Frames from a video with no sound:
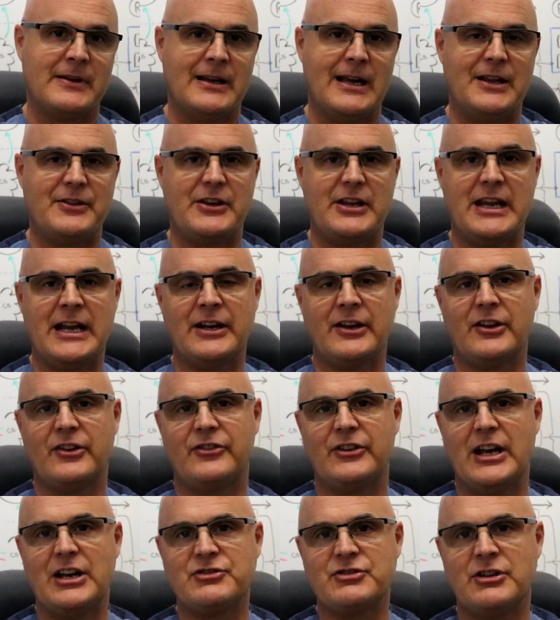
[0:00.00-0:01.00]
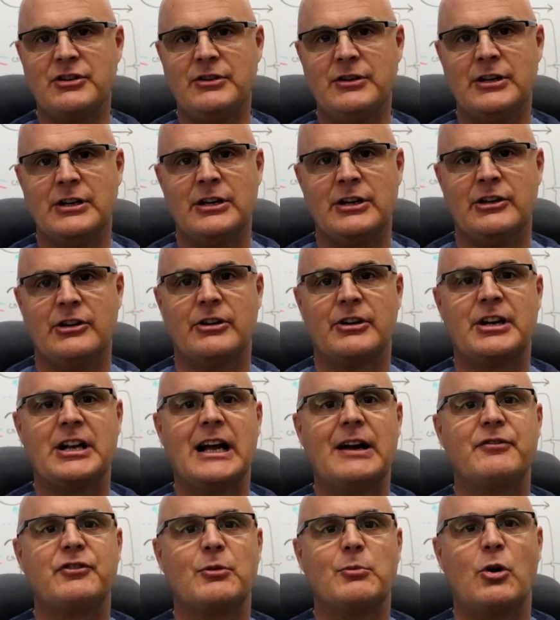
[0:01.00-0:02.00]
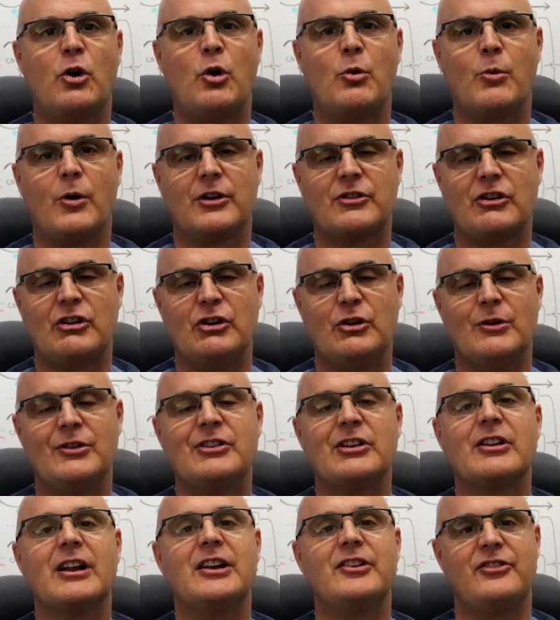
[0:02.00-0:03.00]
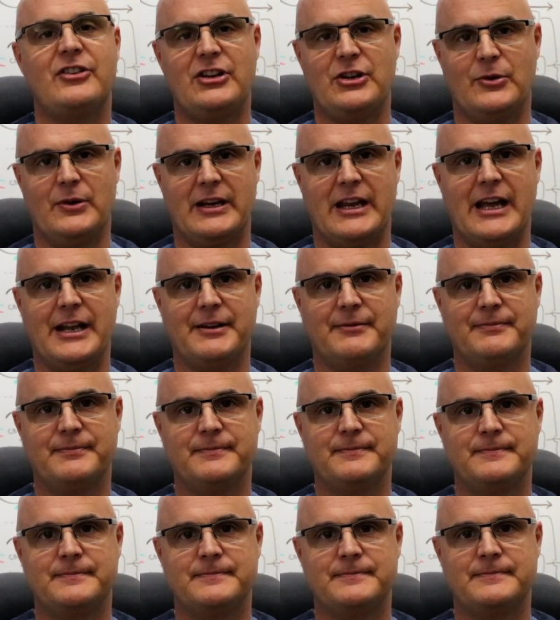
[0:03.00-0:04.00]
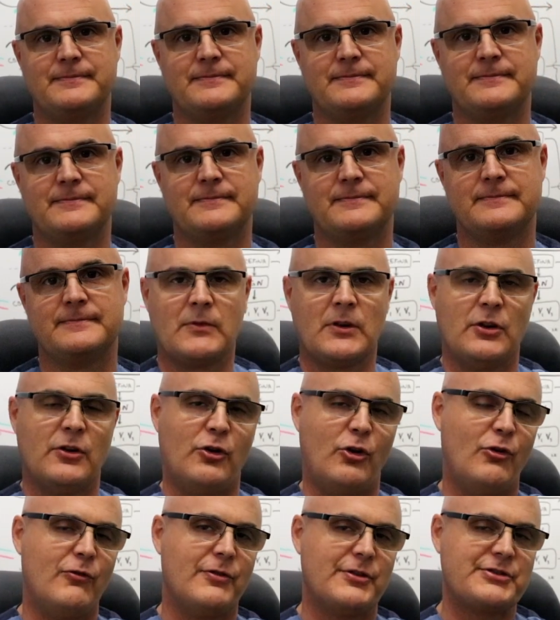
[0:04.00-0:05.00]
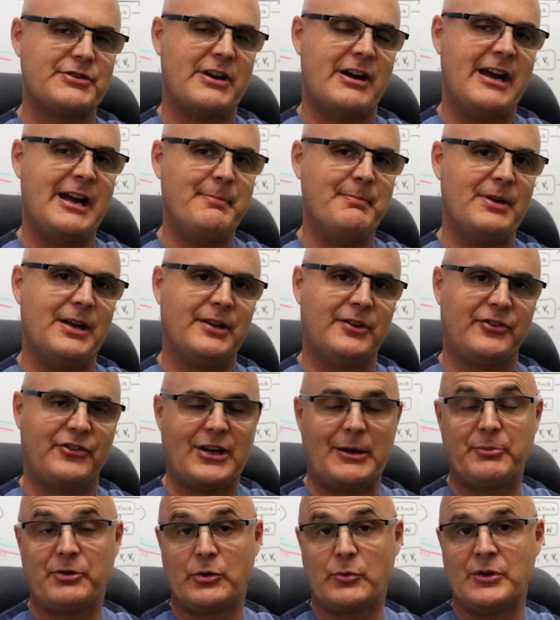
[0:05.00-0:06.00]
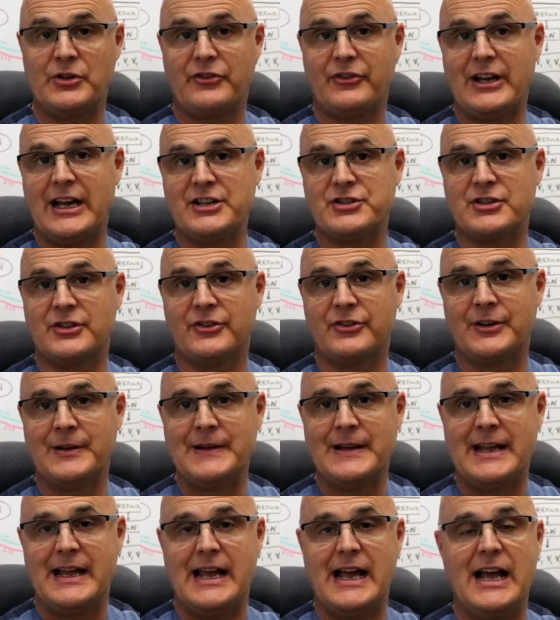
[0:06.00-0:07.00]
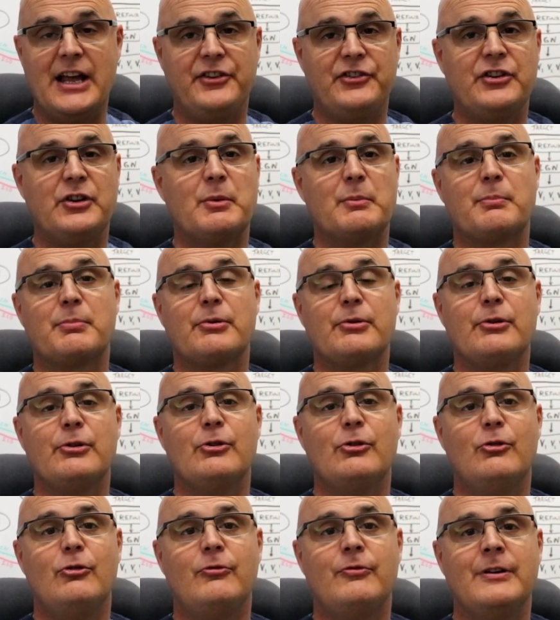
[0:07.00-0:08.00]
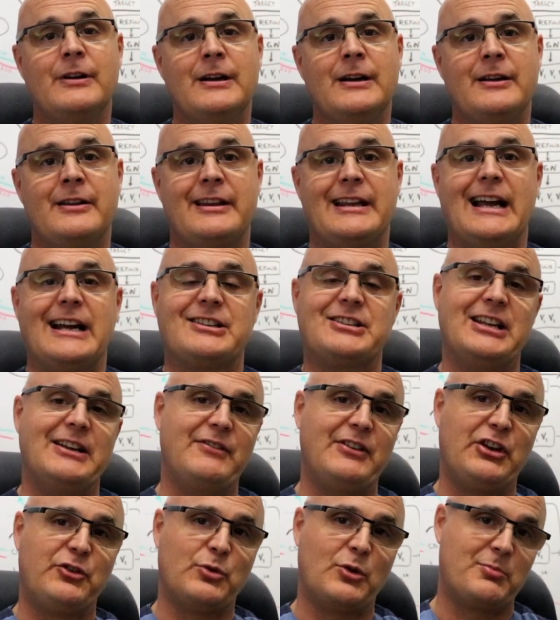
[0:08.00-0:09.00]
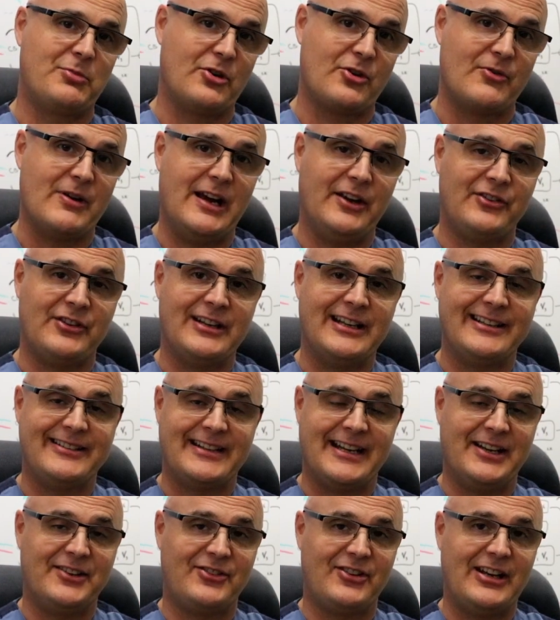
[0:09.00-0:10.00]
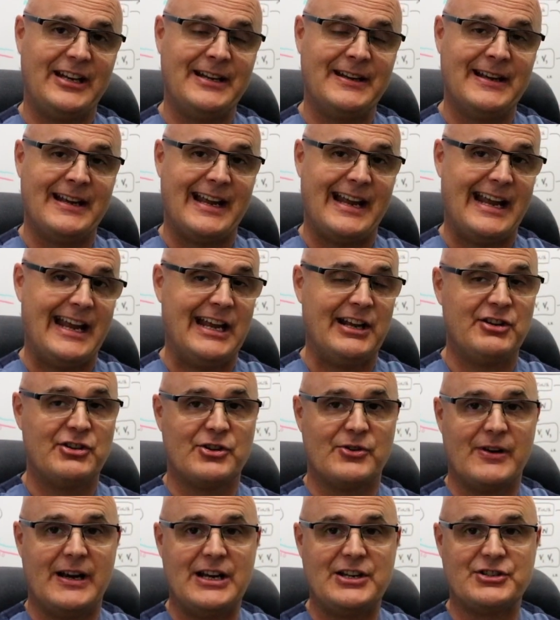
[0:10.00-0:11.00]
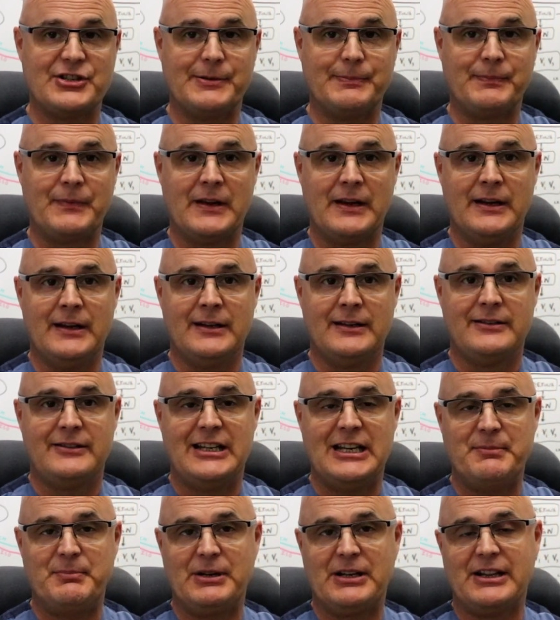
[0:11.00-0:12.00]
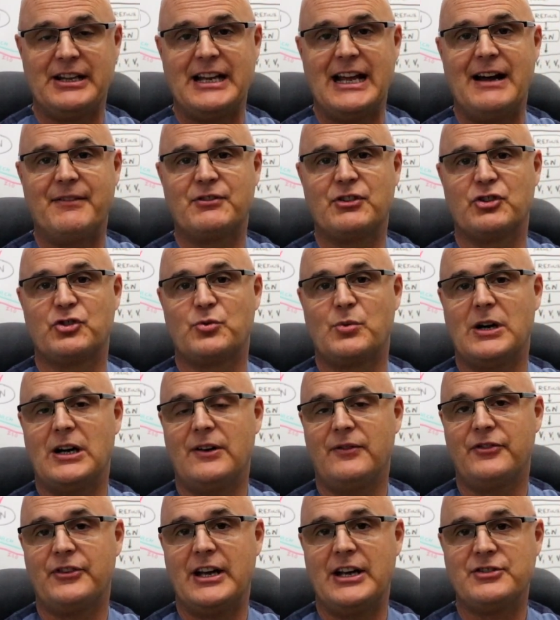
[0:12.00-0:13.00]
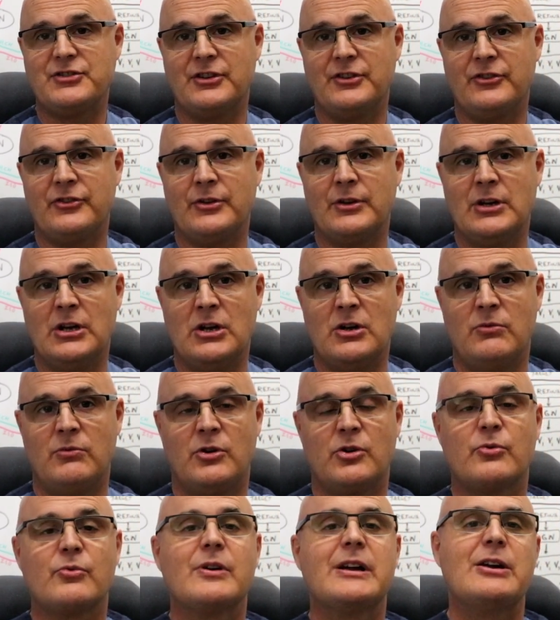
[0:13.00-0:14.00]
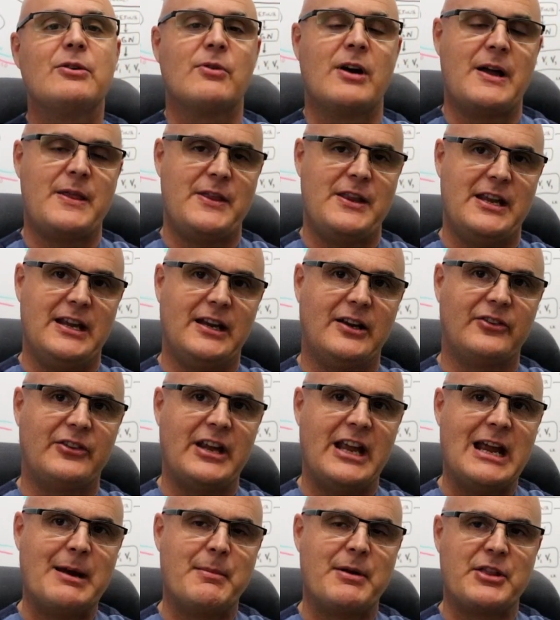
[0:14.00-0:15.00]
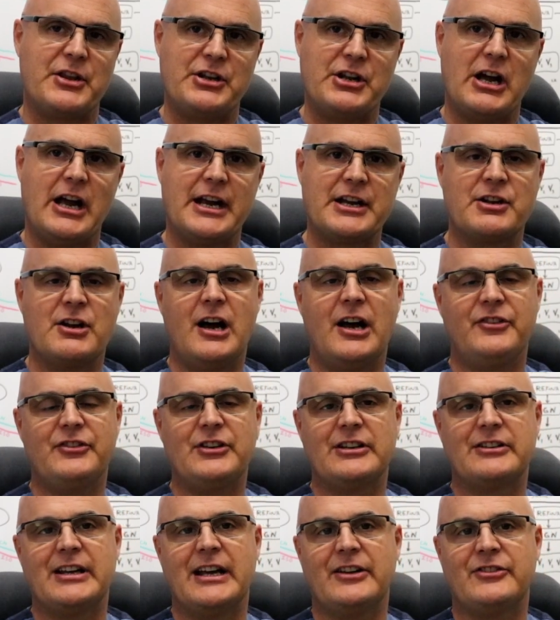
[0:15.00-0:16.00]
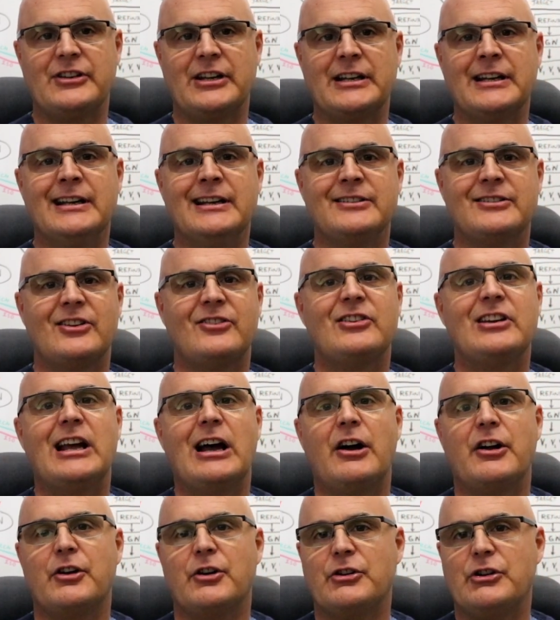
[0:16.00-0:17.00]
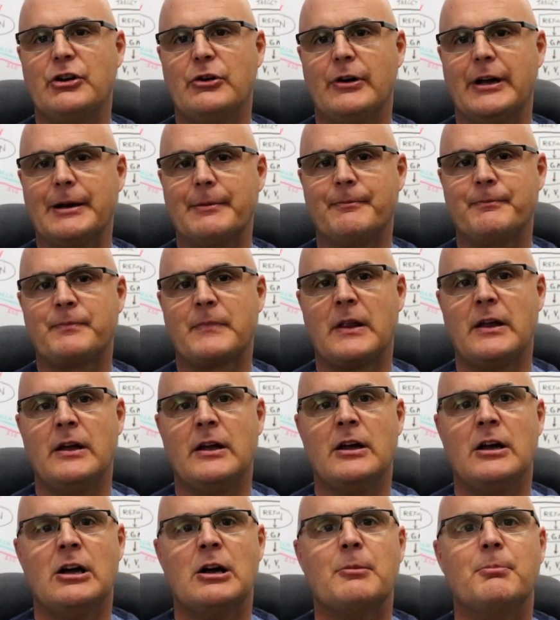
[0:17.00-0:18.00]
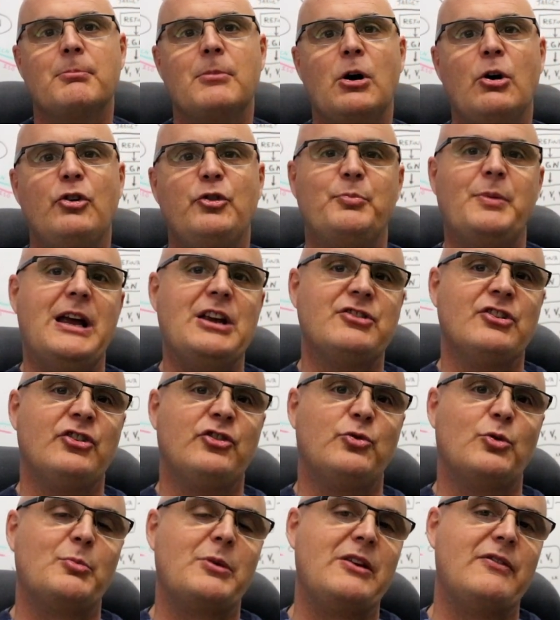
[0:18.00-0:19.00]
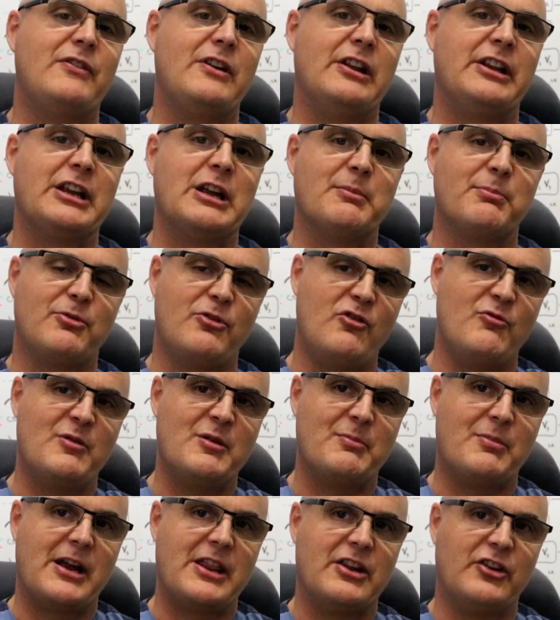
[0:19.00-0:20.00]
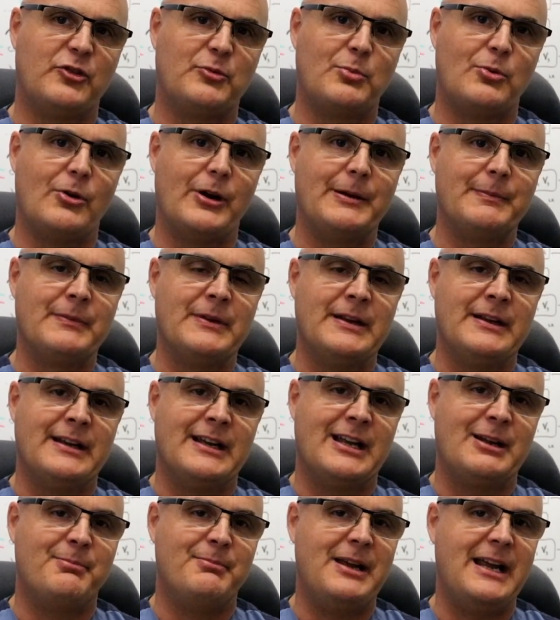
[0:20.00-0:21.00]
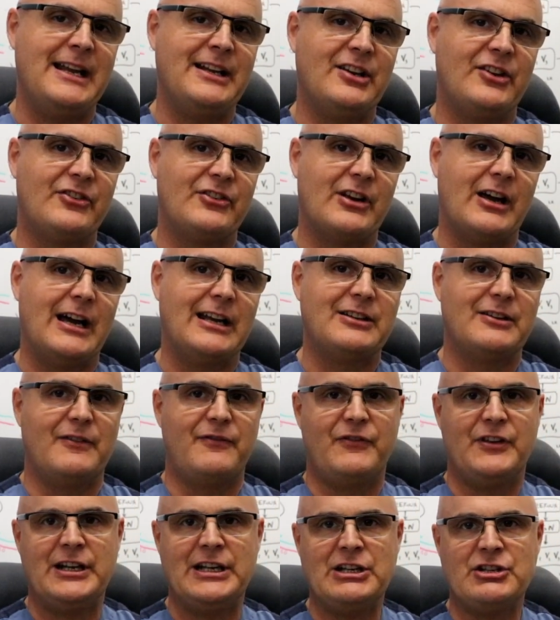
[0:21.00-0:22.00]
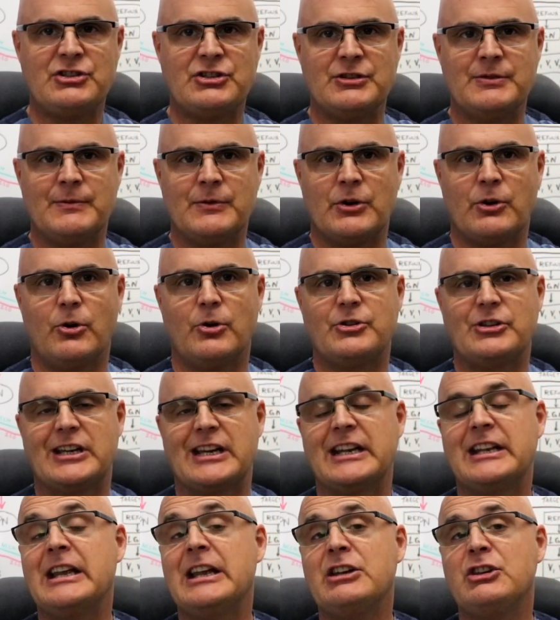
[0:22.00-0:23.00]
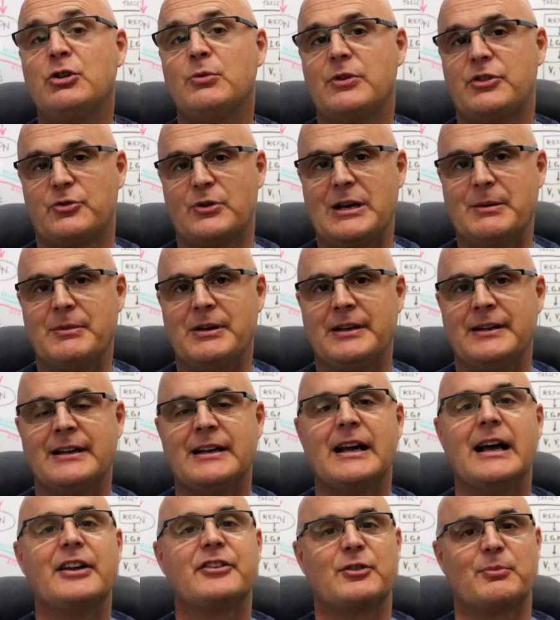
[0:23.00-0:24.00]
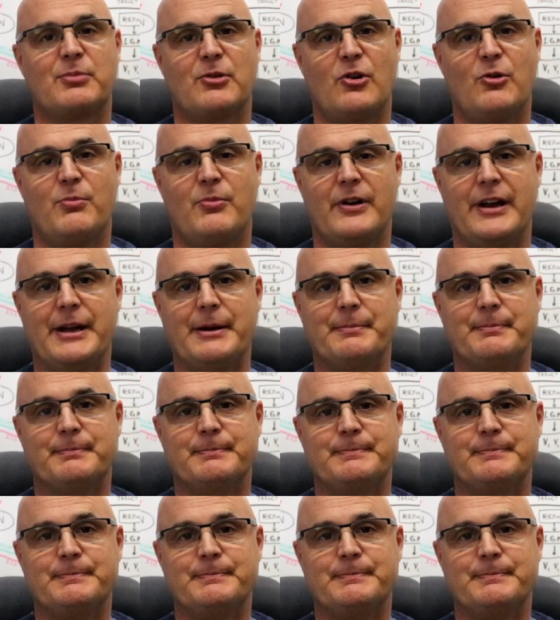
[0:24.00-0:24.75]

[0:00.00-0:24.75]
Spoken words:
At the end of the session, you're going to have some homework to do until I see you again. Over time and subsequent sessions, as you improve, the activities will progress in intensity and duration. Typically after 12 sessions, we'll rerun the exam and the diagnostic testing to see how you're doing. Most patients will be feeling improvement by this point and may decide to finish or to continue with treatment as appropriate.